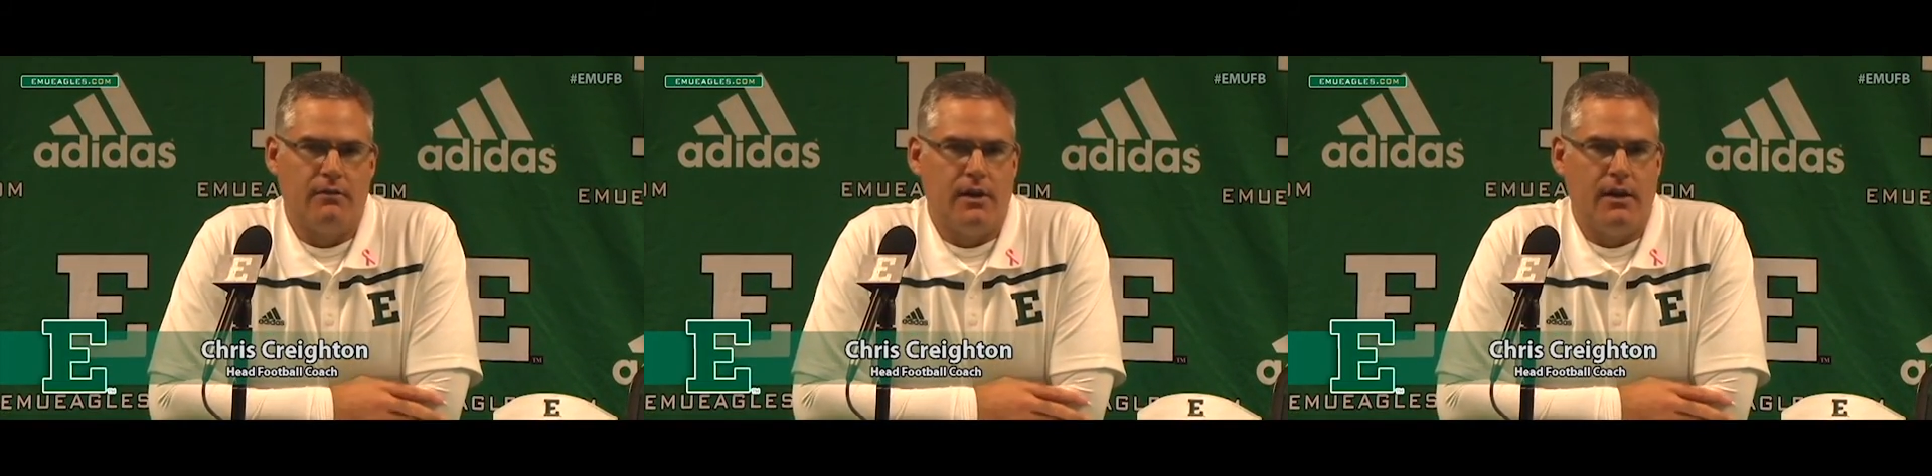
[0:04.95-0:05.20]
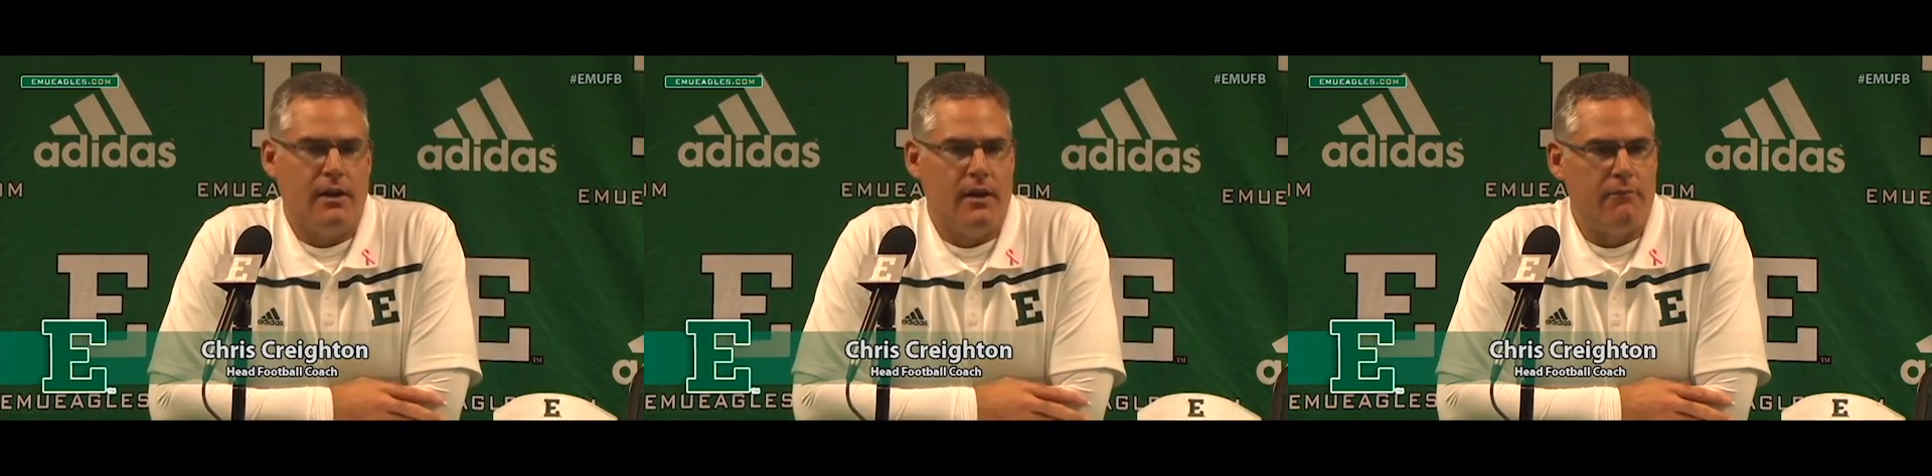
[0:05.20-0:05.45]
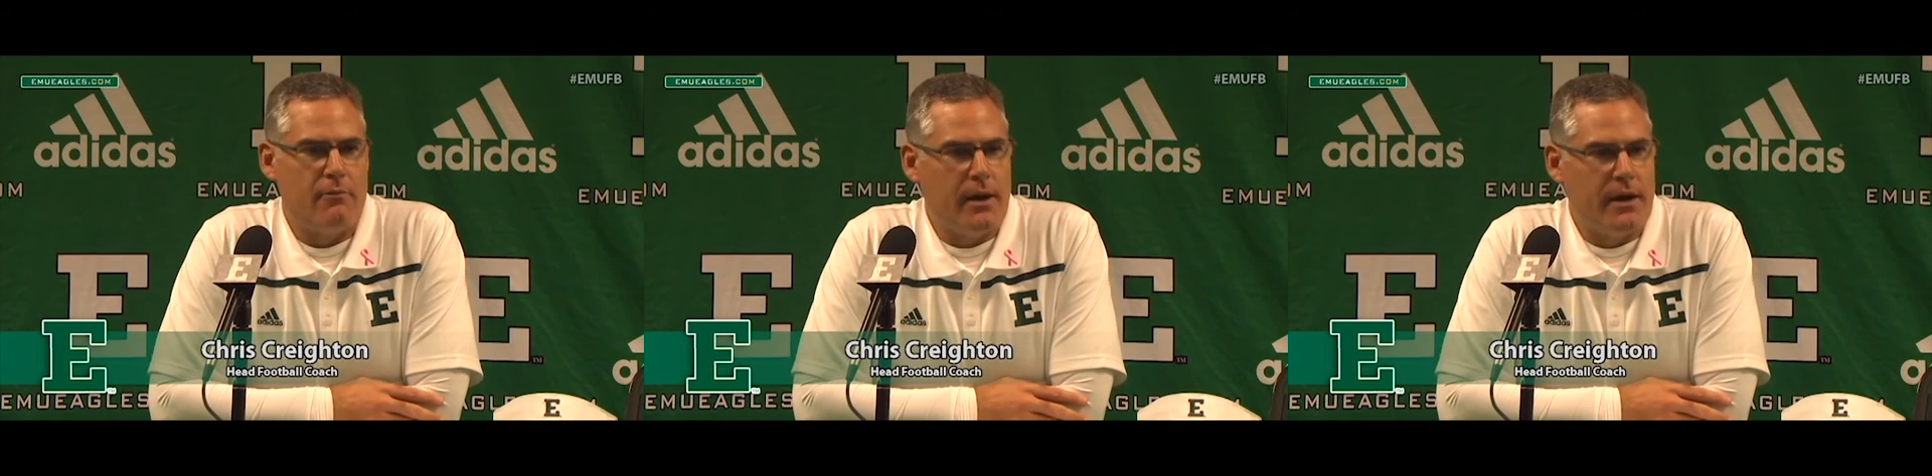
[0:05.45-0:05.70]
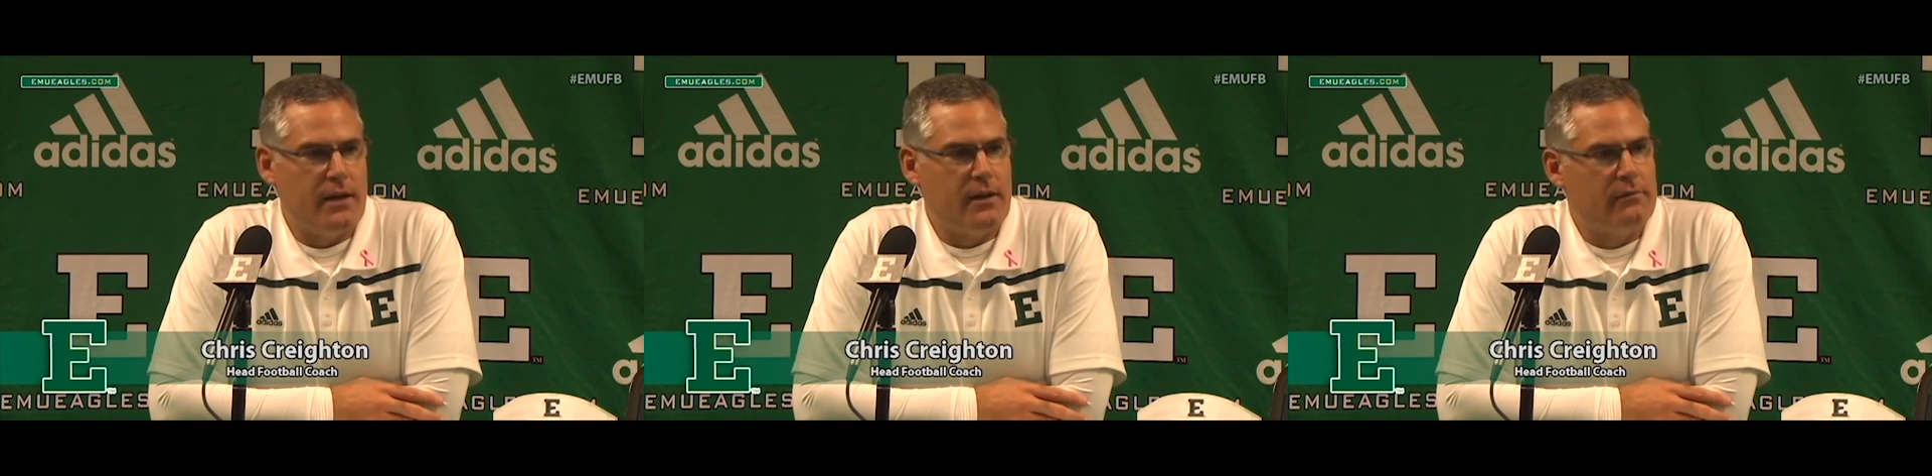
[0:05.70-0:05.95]
and in
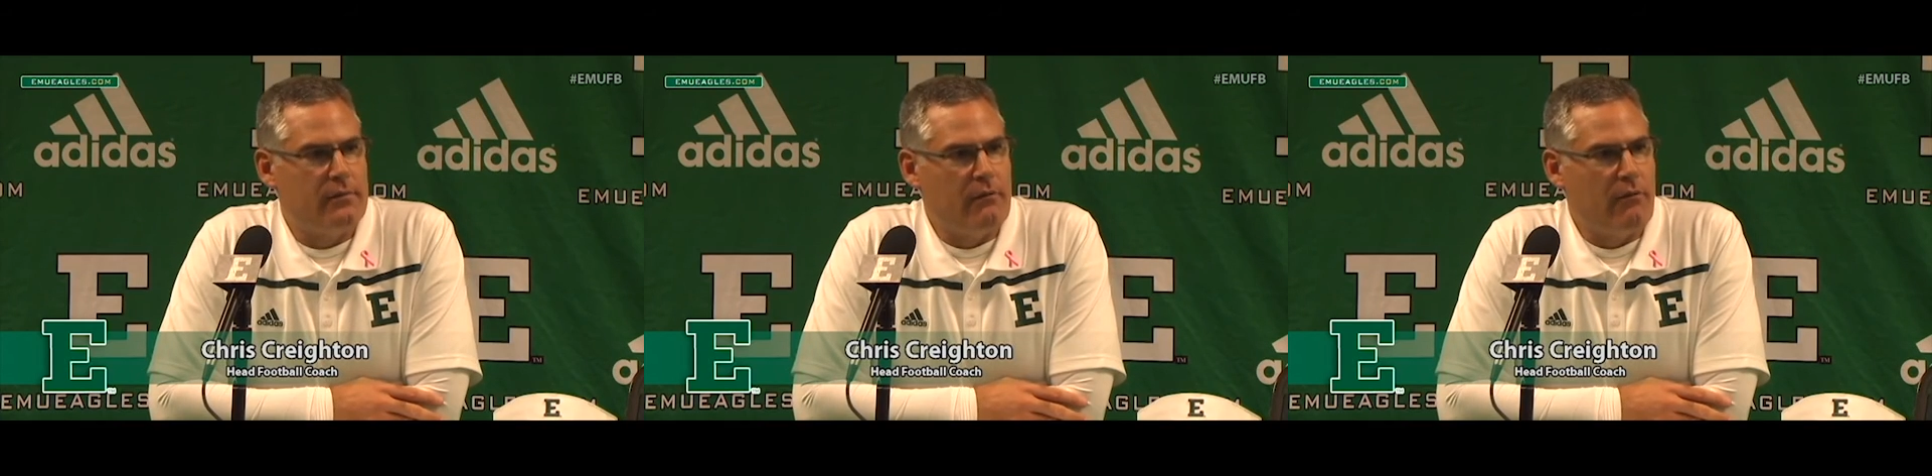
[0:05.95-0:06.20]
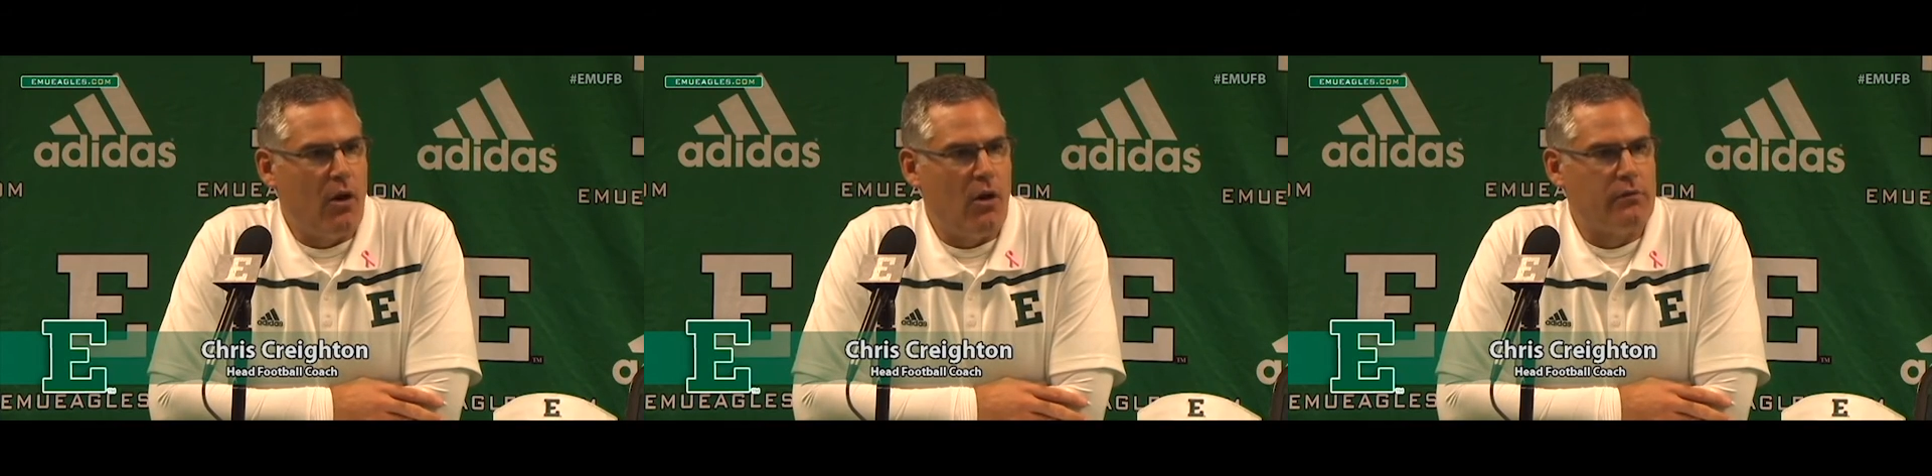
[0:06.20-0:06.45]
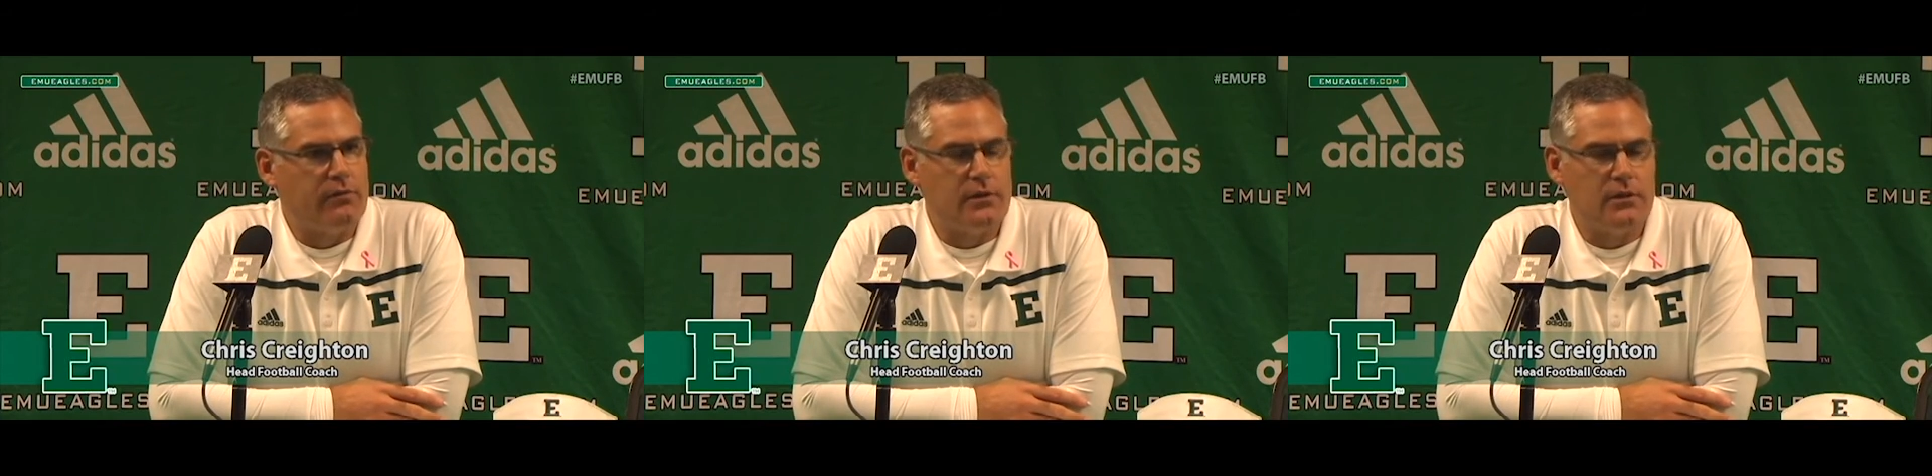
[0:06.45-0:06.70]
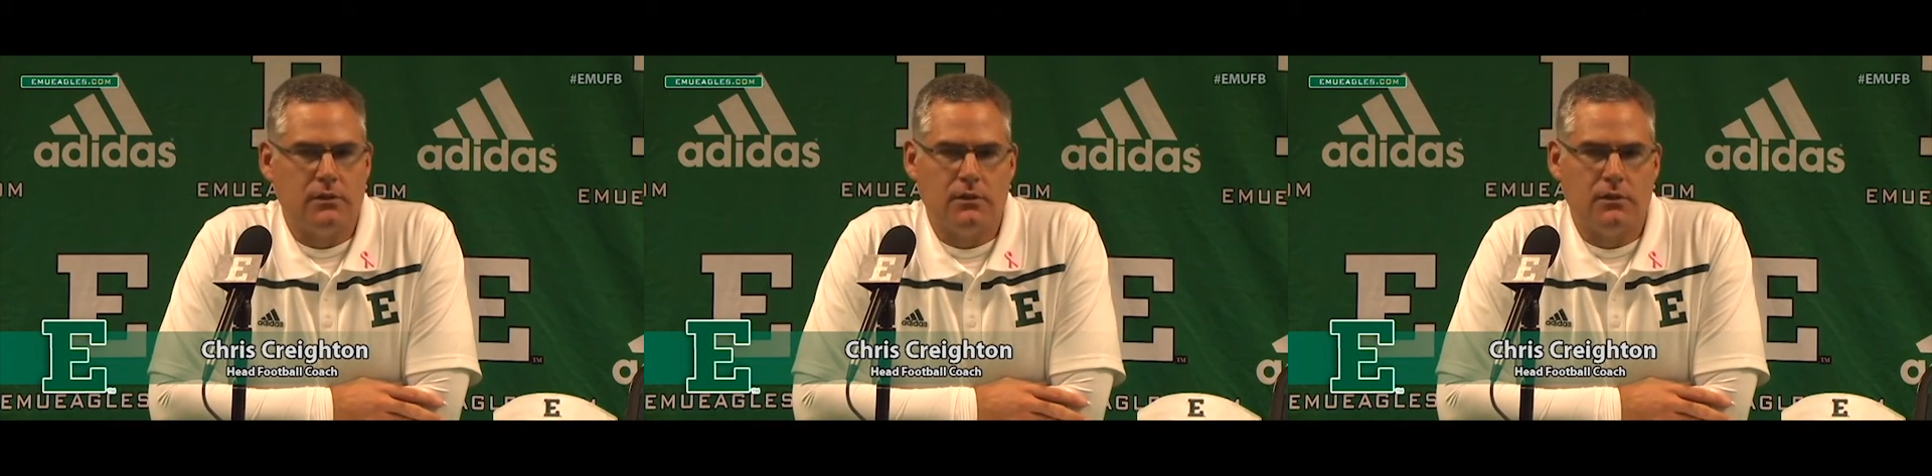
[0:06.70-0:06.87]
everybody involved,